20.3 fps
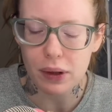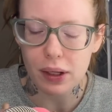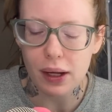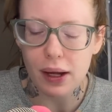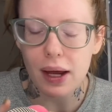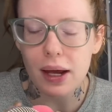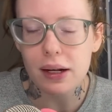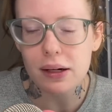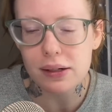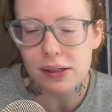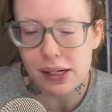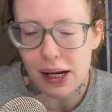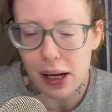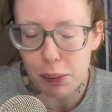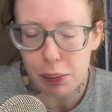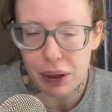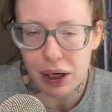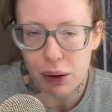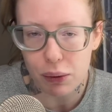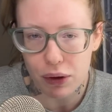And
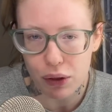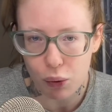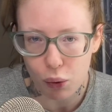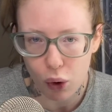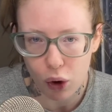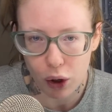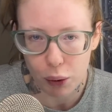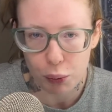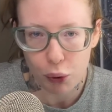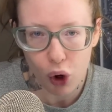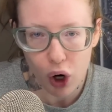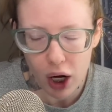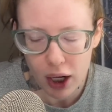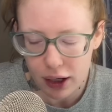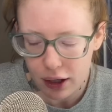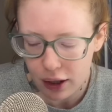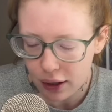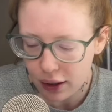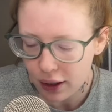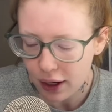dampen it with warm
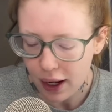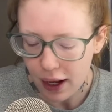water.